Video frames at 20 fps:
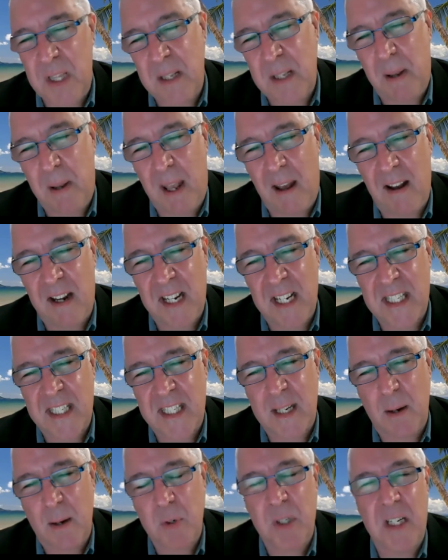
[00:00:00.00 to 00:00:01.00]
The power
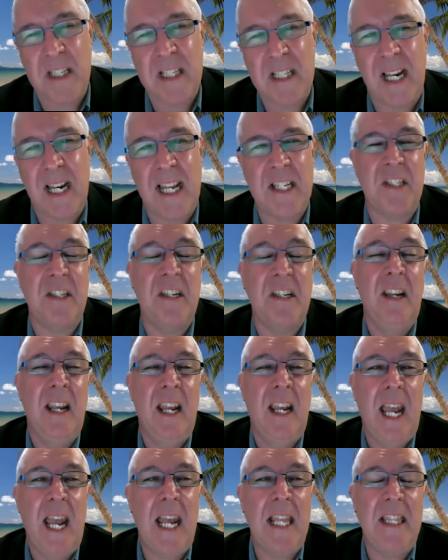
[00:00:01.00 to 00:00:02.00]
consumption is less.
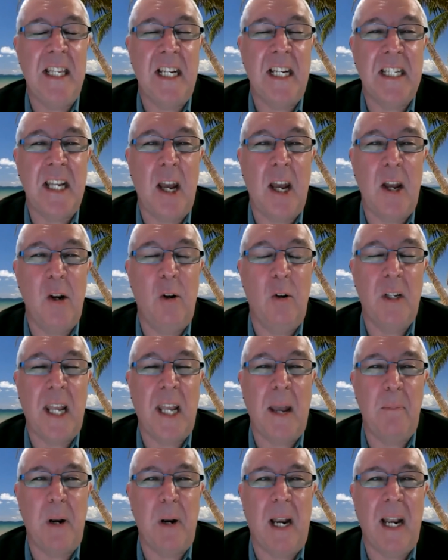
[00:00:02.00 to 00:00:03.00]
And the total
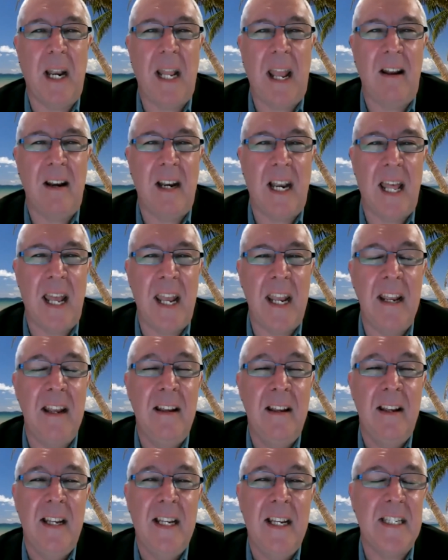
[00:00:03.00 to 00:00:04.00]
capital outlay
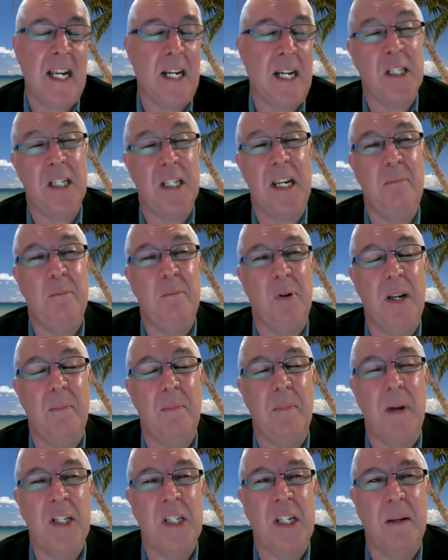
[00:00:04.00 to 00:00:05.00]
is actually pretty
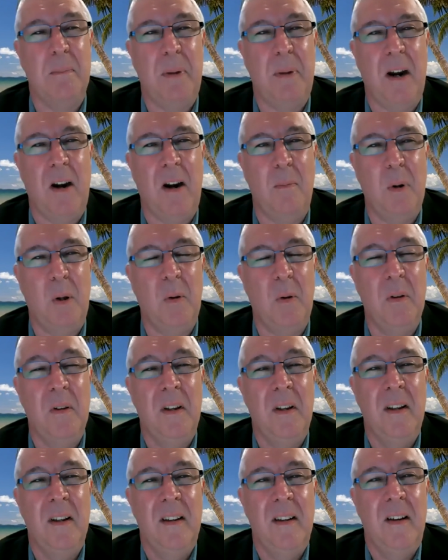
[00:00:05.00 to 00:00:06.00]
much comparable
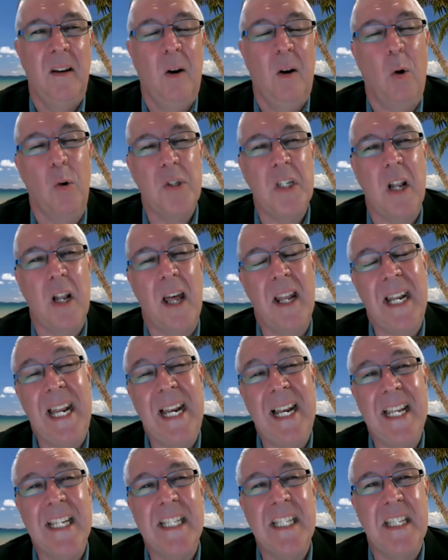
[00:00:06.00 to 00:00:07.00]
or slightly
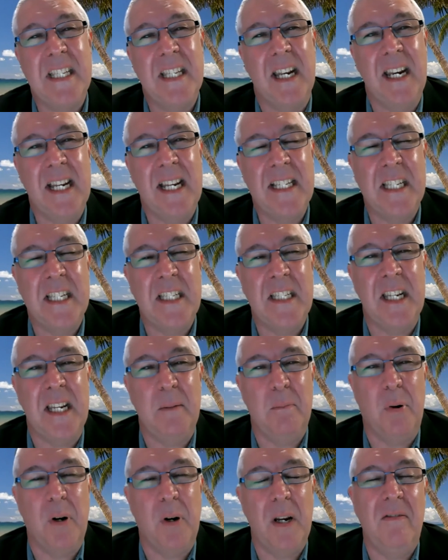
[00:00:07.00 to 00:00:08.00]
less than
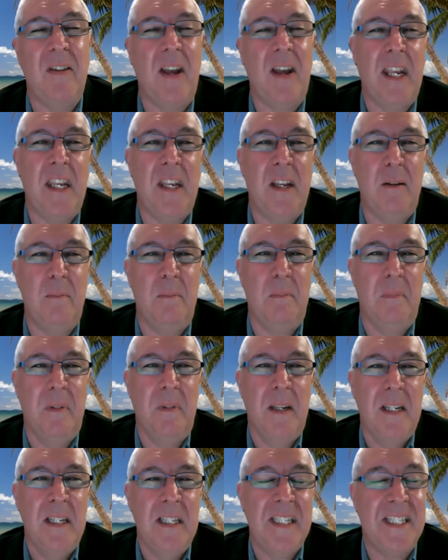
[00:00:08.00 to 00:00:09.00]
existing pre vacuum
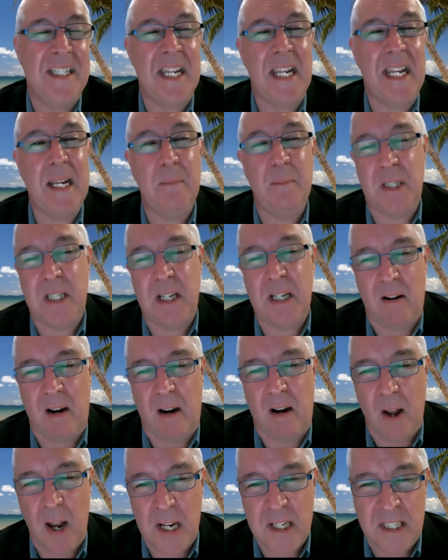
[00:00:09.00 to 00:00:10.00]
steam
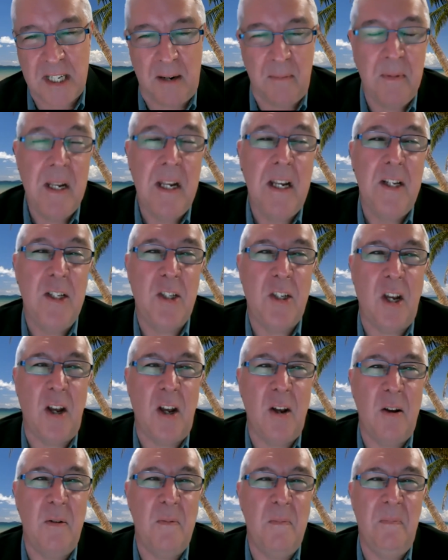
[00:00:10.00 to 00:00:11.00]
sterilizer.
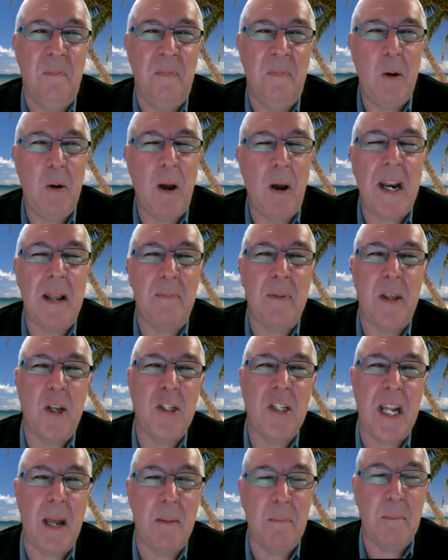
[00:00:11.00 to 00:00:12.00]
So you add up
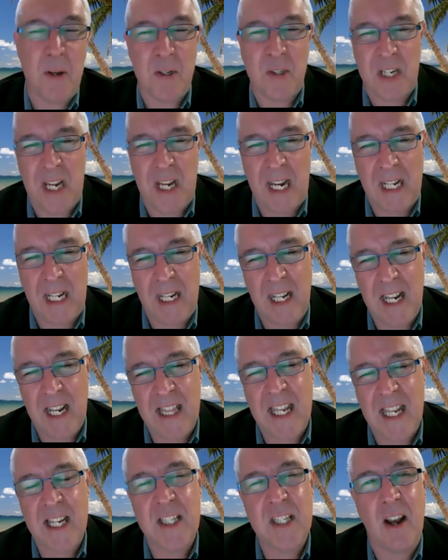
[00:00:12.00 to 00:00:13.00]
those numbers, and clearly
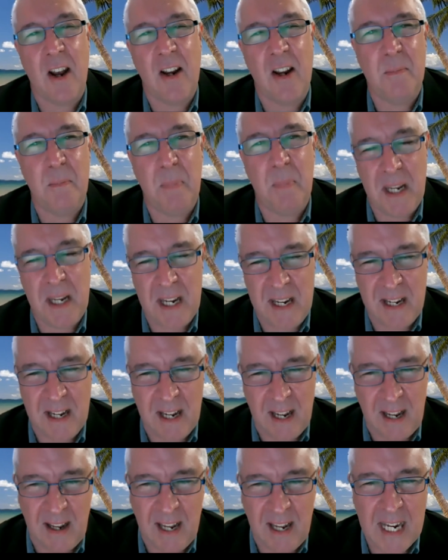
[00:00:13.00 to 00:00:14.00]
there's going to be
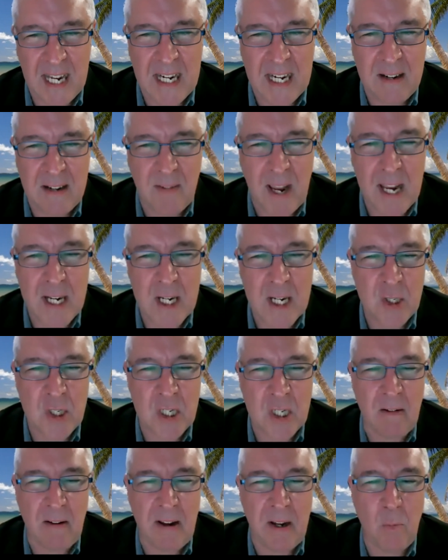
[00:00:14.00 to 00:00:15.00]
uh, an advantage
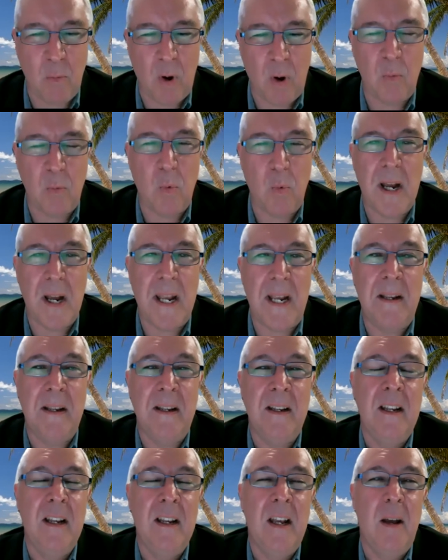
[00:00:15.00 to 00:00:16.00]
going one way.
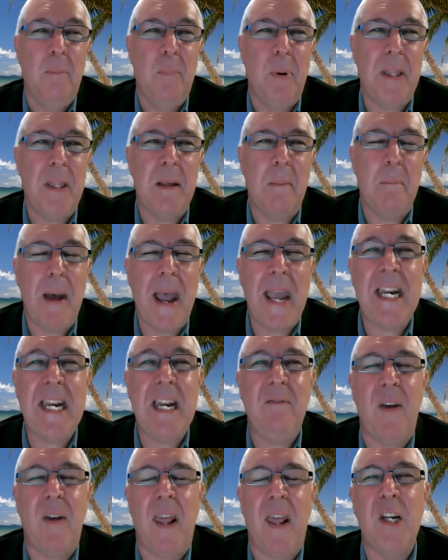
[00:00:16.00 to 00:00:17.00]
But the main
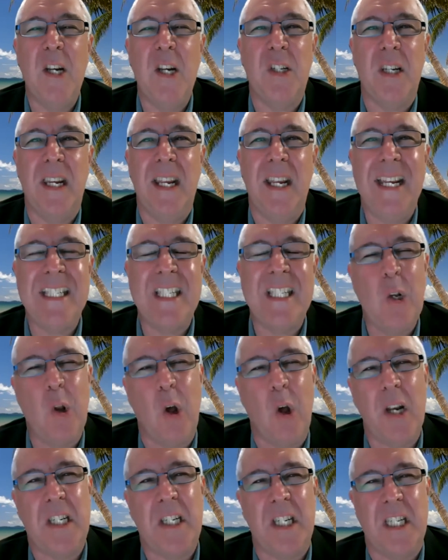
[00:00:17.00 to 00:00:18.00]
advantage is
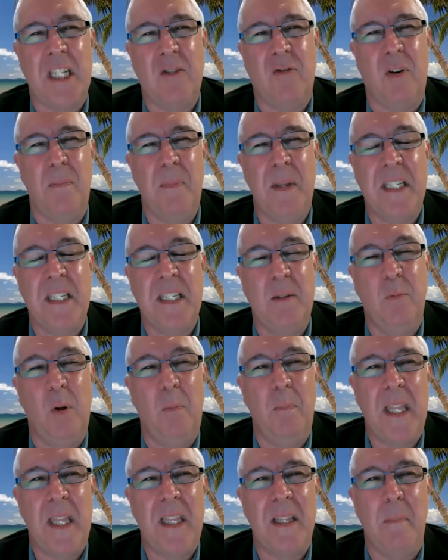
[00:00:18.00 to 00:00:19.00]
not just from the simple
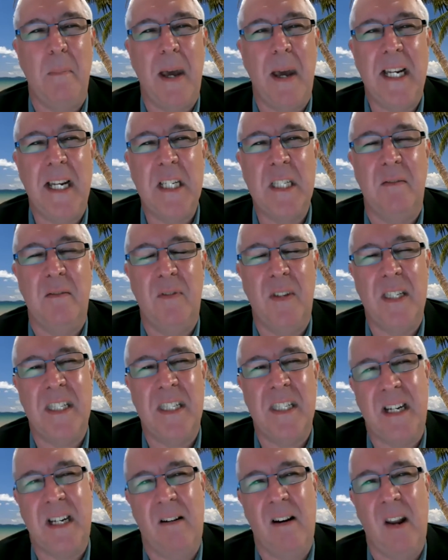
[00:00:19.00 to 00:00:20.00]
mathematics of the
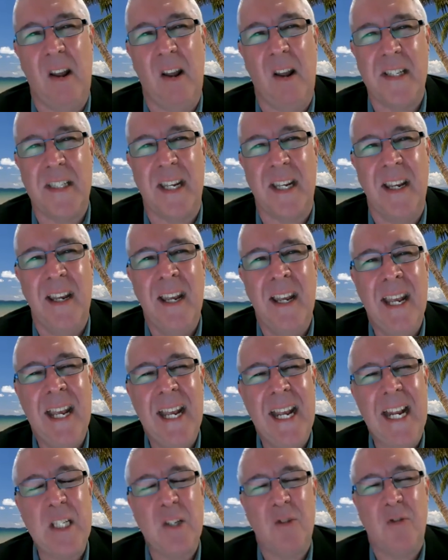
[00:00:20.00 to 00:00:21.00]
sterilizer,
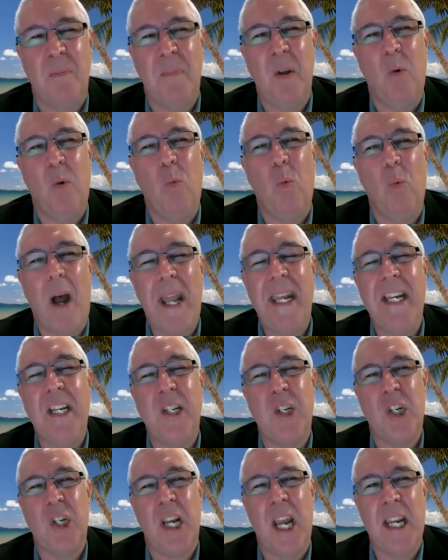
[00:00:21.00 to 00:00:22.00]
it's from the way it
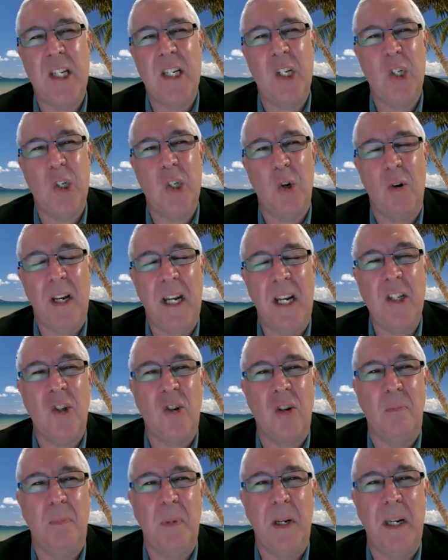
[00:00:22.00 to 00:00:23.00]
changes your
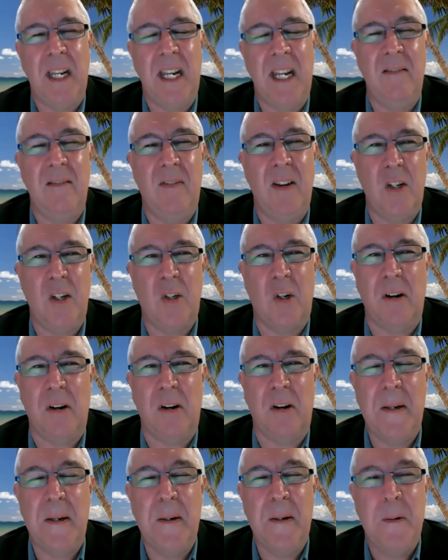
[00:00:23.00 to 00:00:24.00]
instrument inventory.